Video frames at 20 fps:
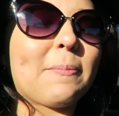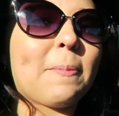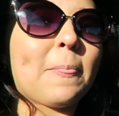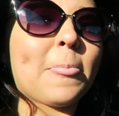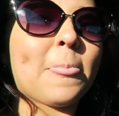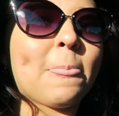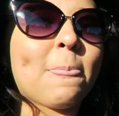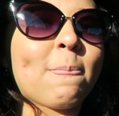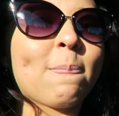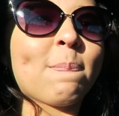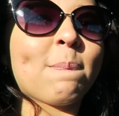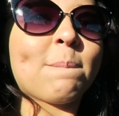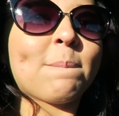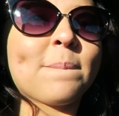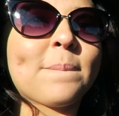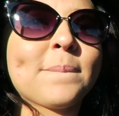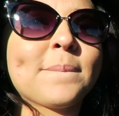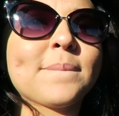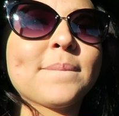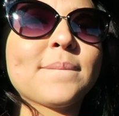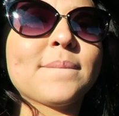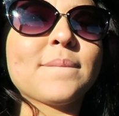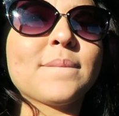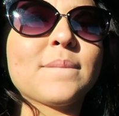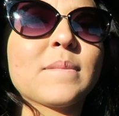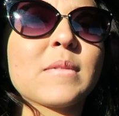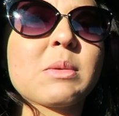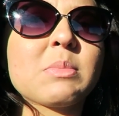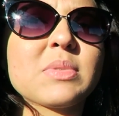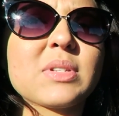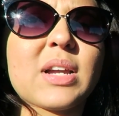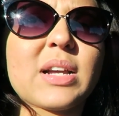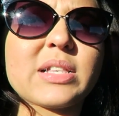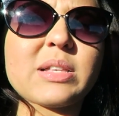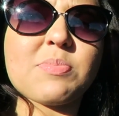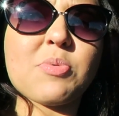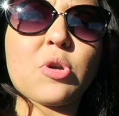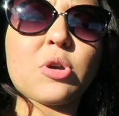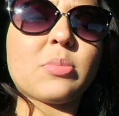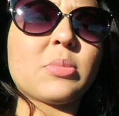It was a nice
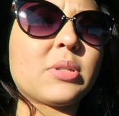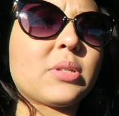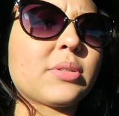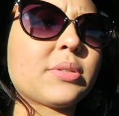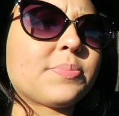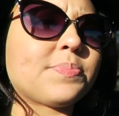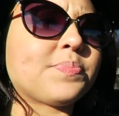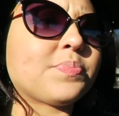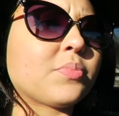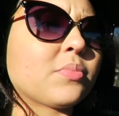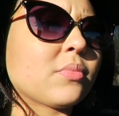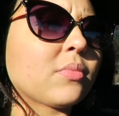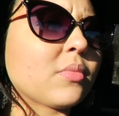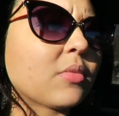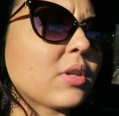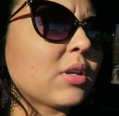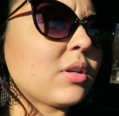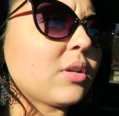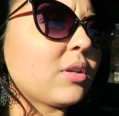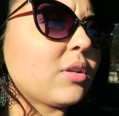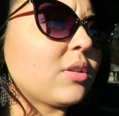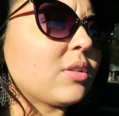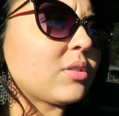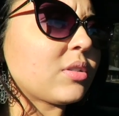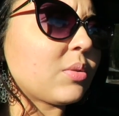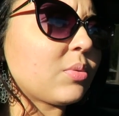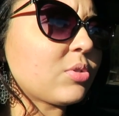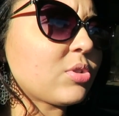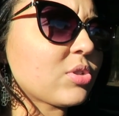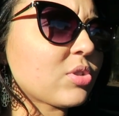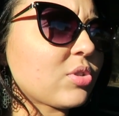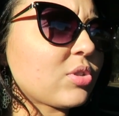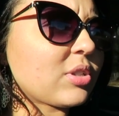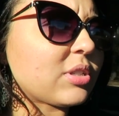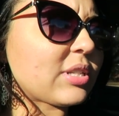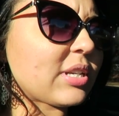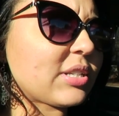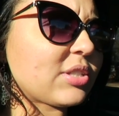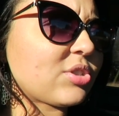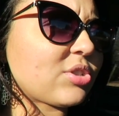apartment. So we're just
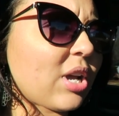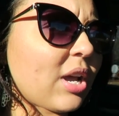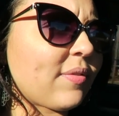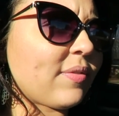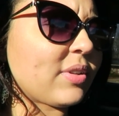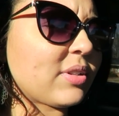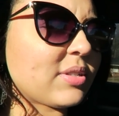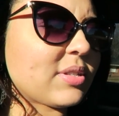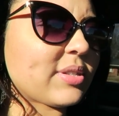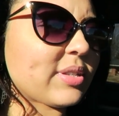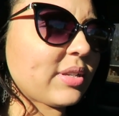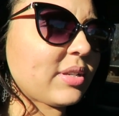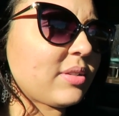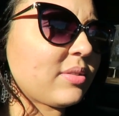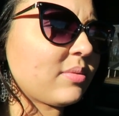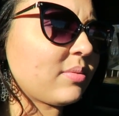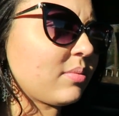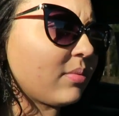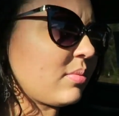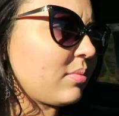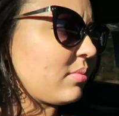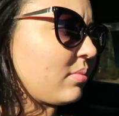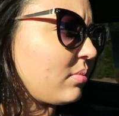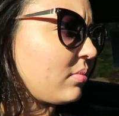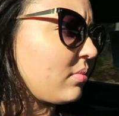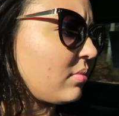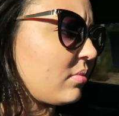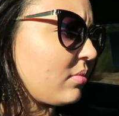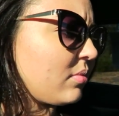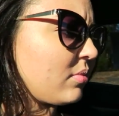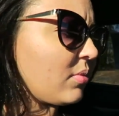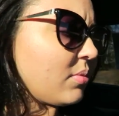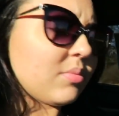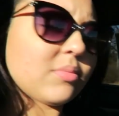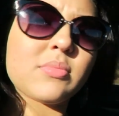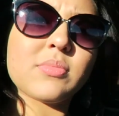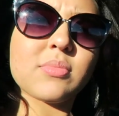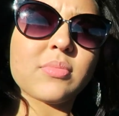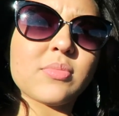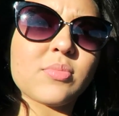going to test drive it and see
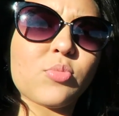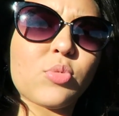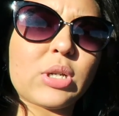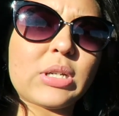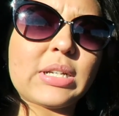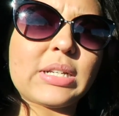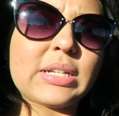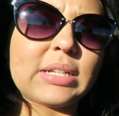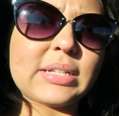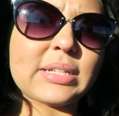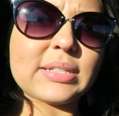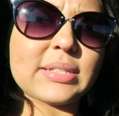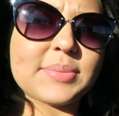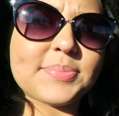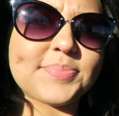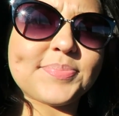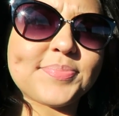what the deal is.